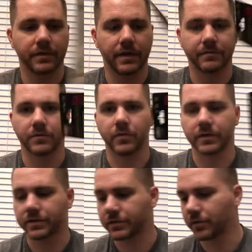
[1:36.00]
have somewhere
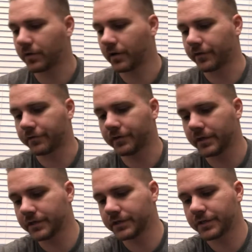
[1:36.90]
to store our
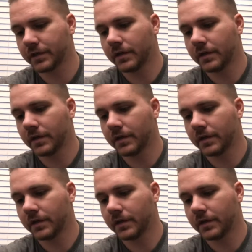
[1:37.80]
footage.